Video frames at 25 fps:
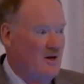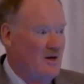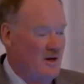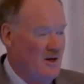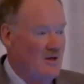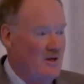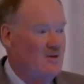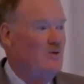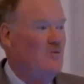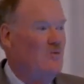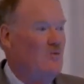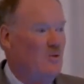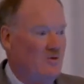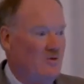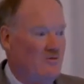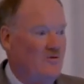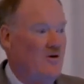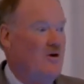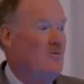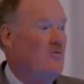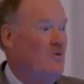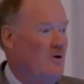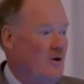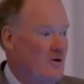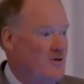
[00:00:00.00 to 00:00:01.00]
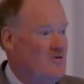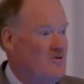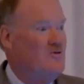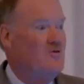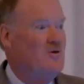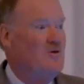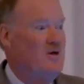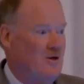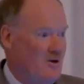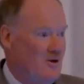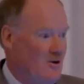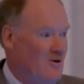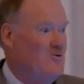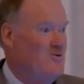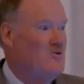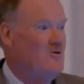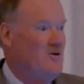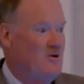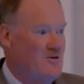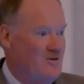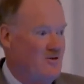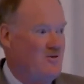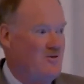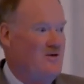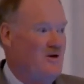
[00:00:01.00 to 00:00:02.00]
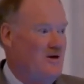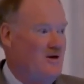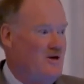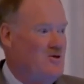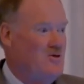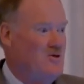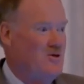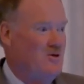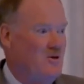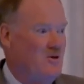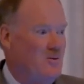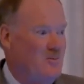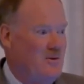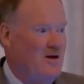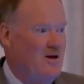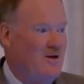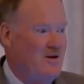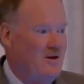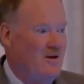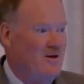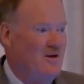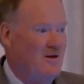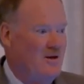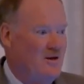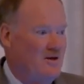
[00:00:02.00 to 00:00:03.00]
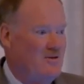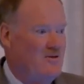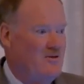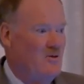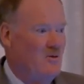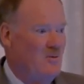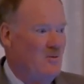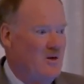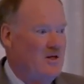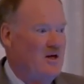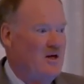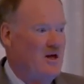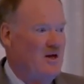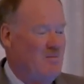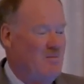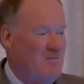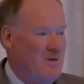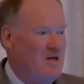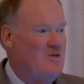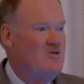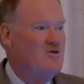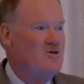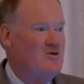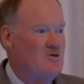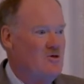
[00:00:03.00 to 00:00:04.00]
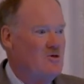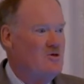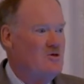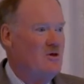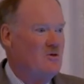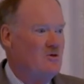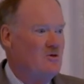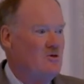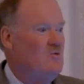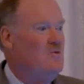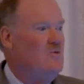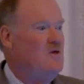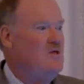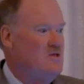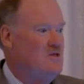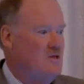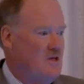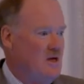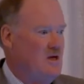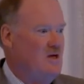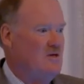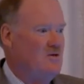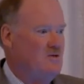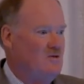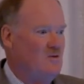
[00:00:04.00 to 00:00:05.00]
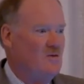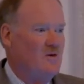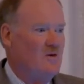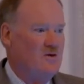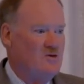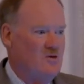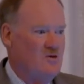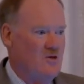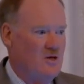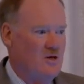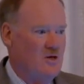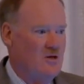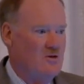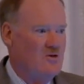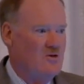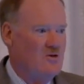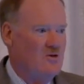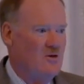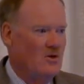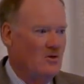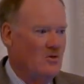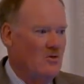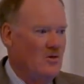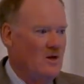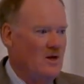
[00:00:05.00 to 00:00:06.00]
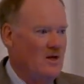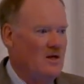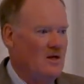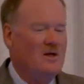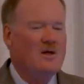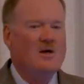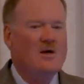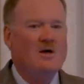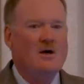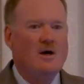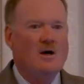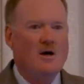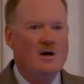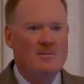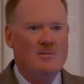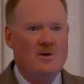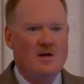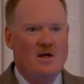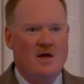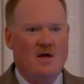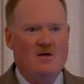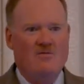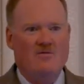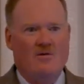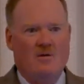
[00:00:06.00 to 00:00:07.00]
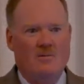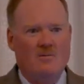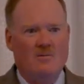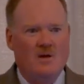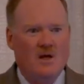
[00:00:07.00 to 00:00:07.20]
like The Wolf on Wall Street and all sorts of things, you know, about, so what kind of messages do we send to our genes to create our behavior?